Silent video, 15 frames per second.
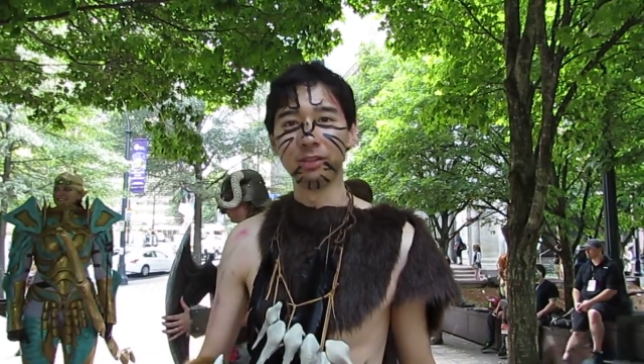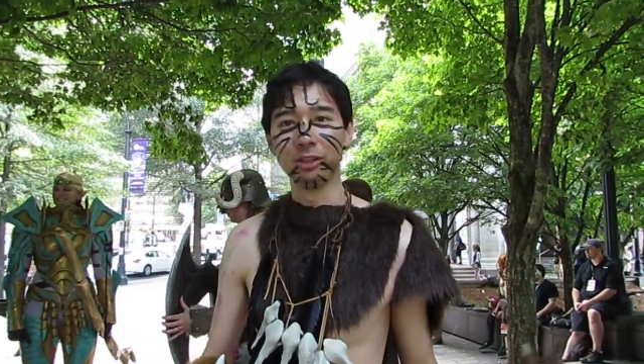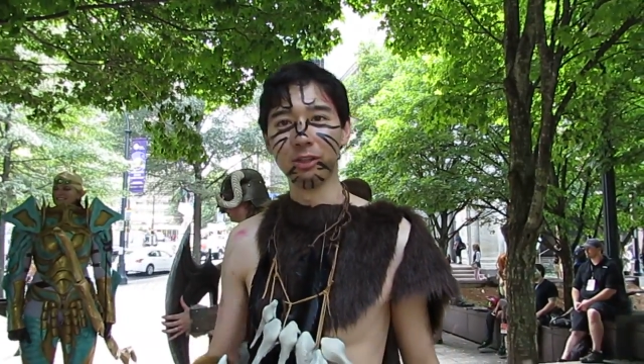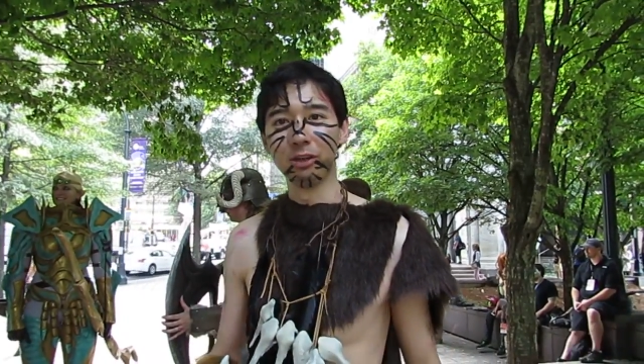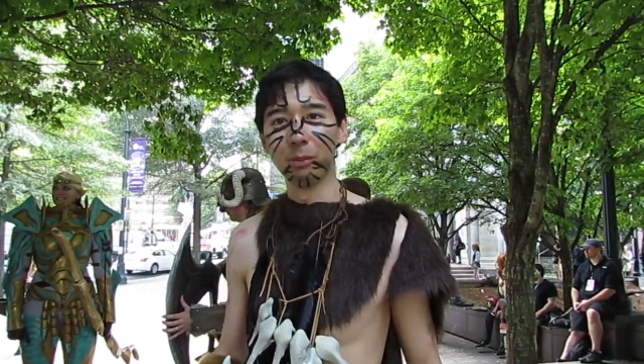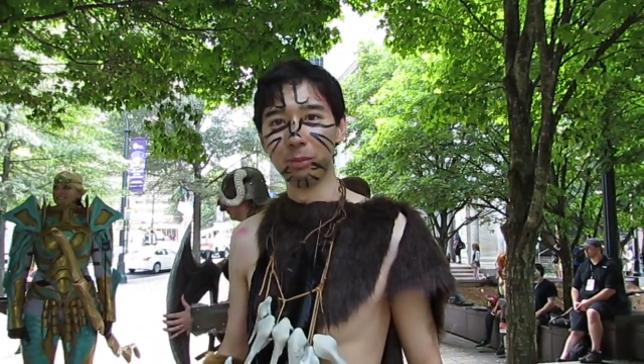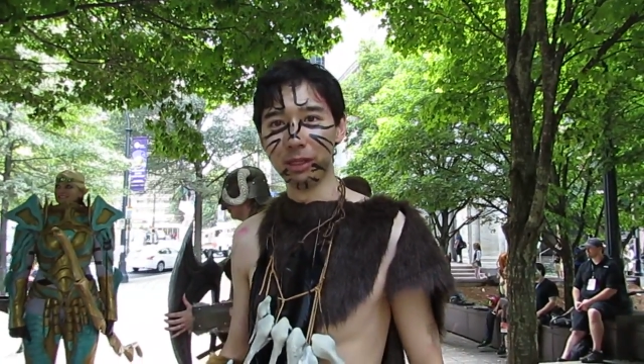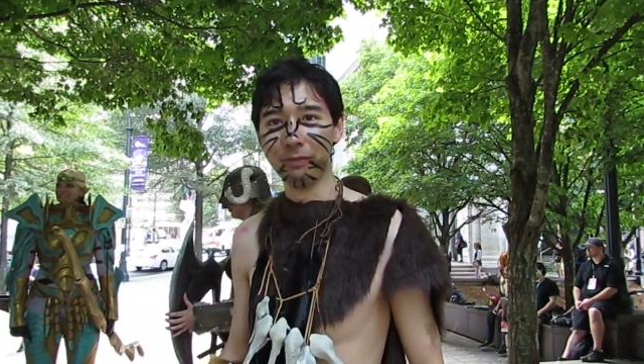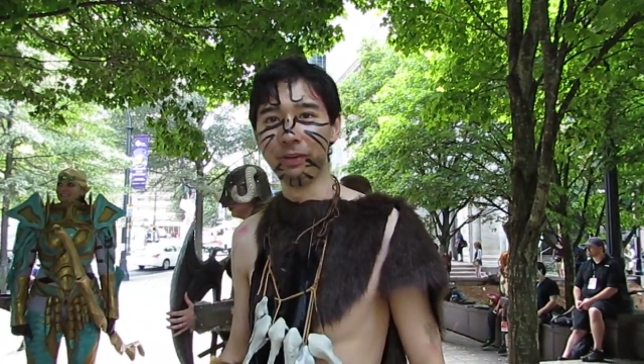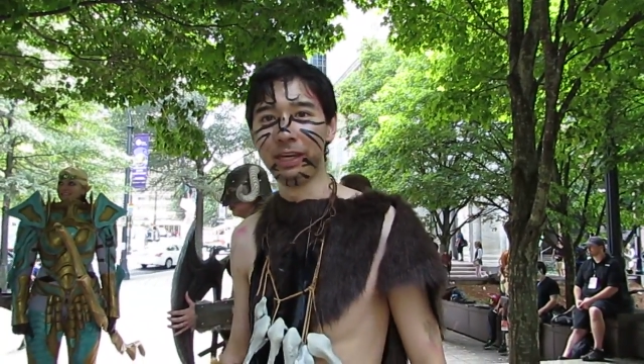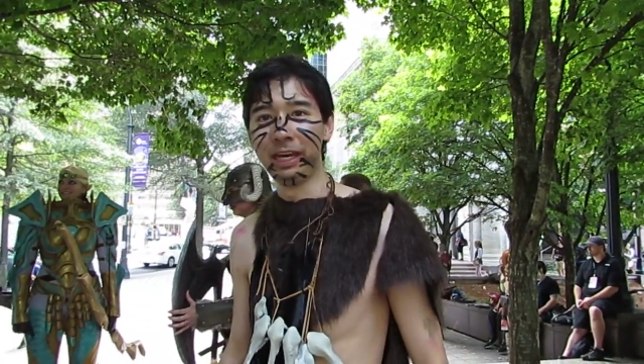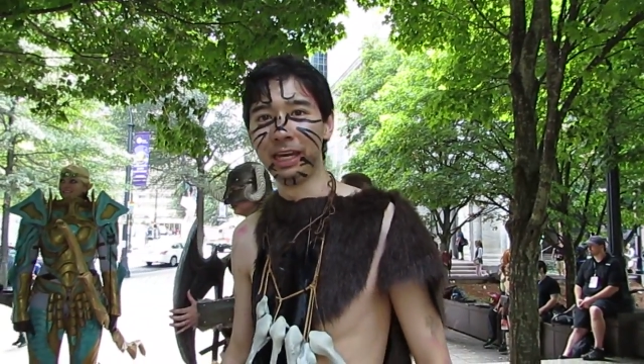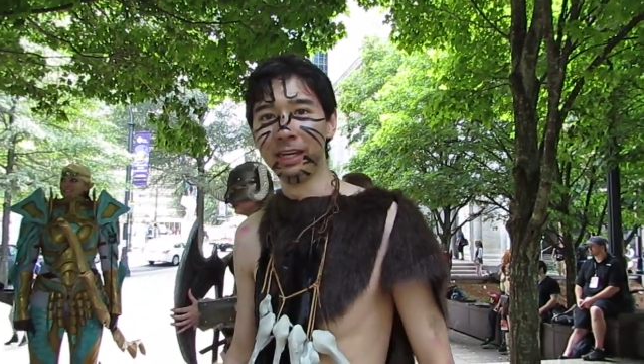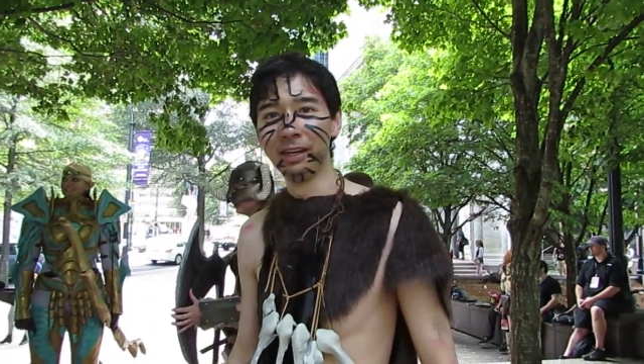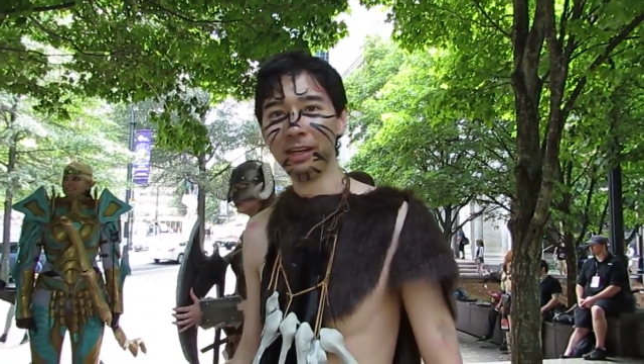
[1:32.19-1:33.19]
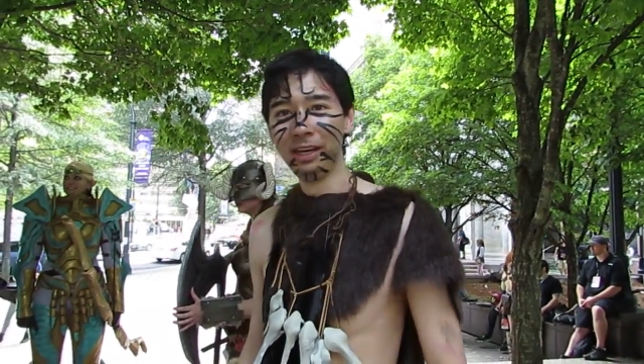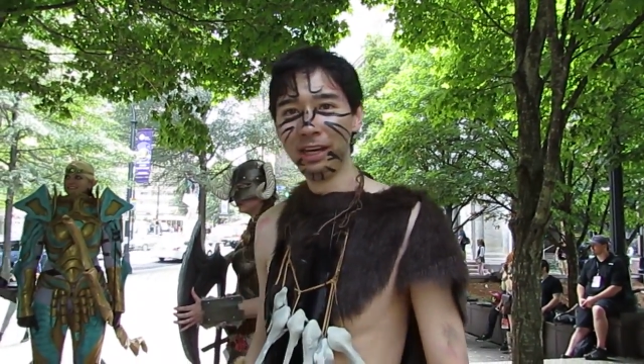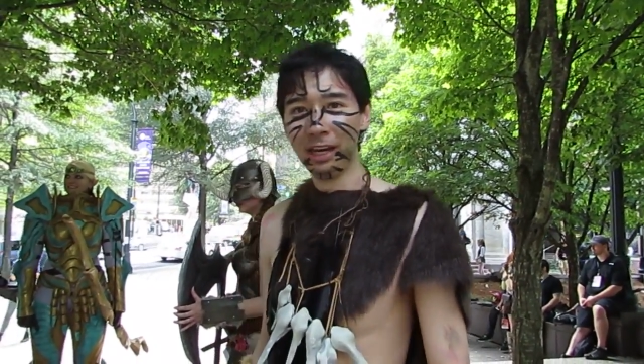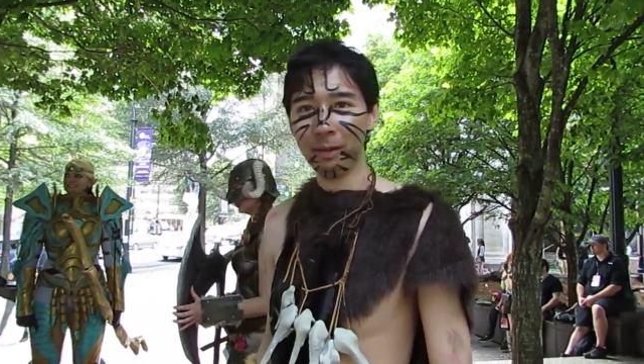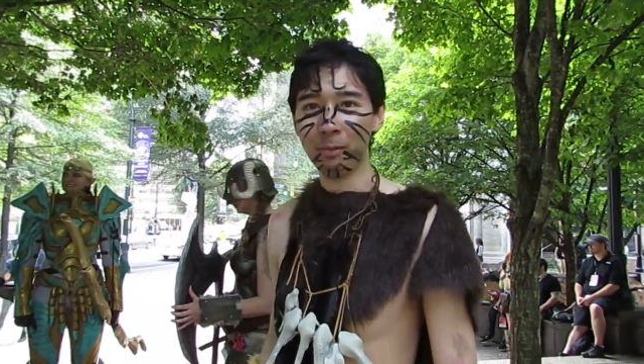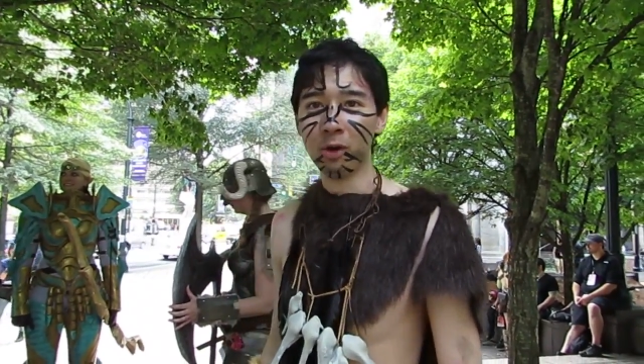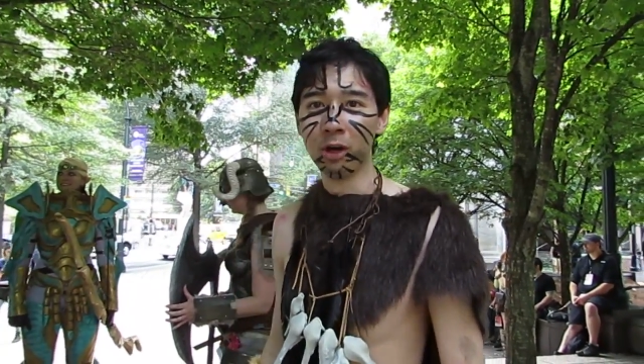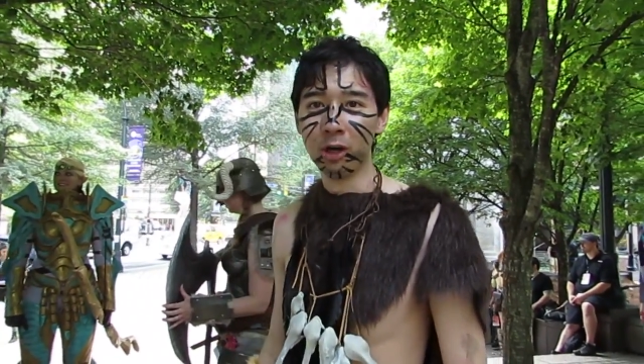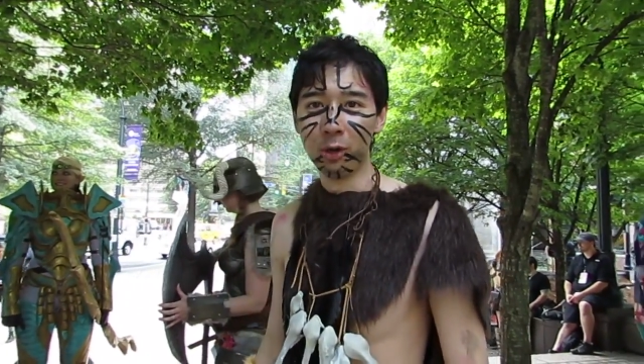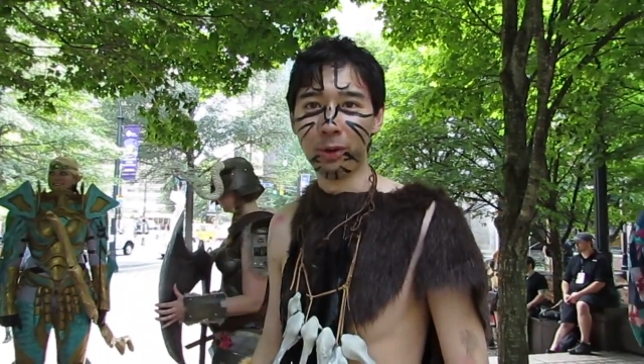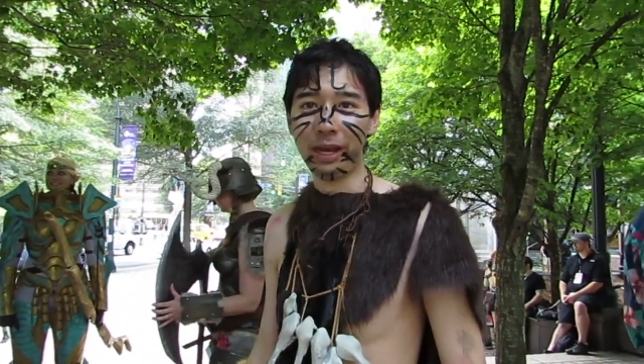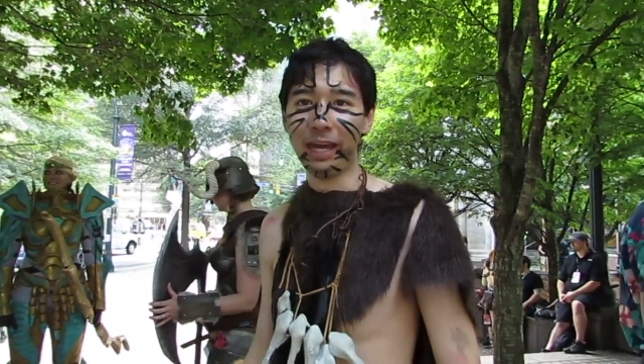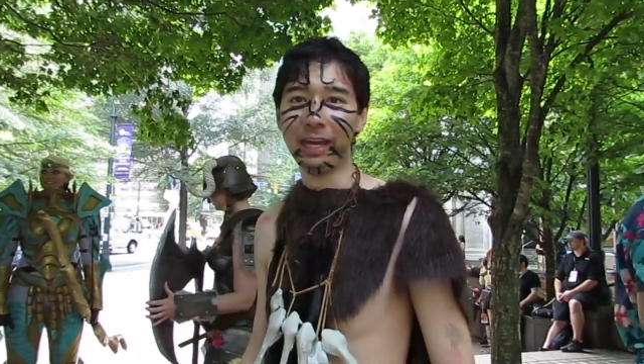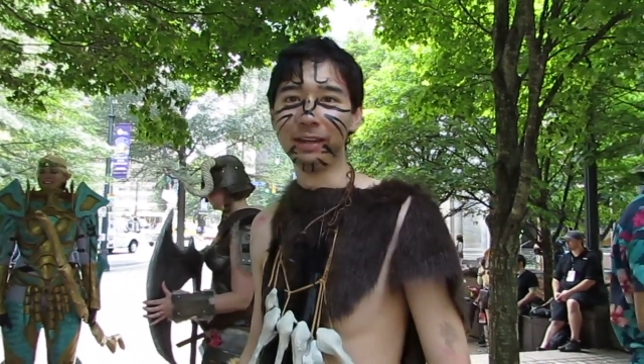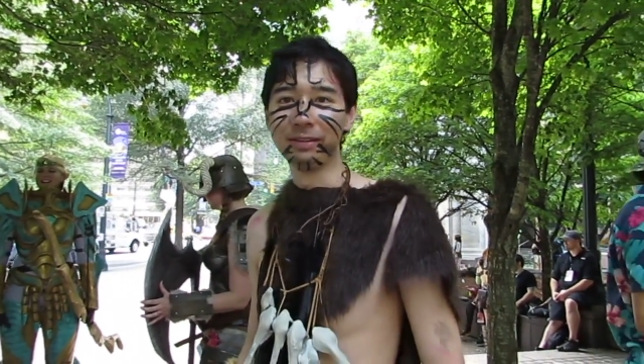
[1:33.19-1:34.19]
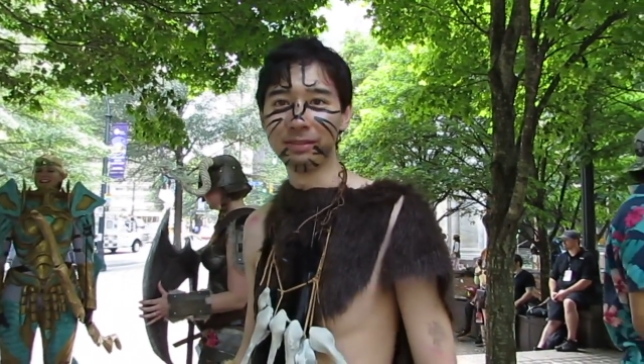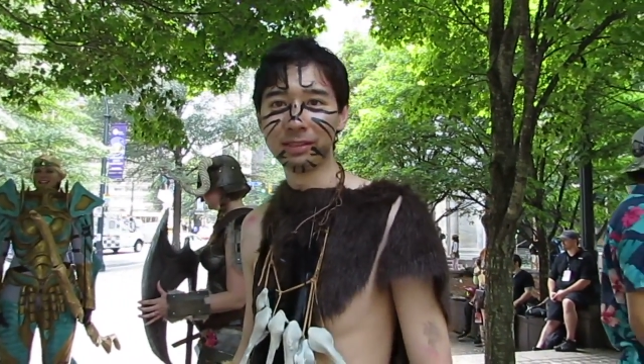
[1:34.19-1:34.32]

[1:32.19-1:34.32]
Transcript: Oblivion and Morrowind,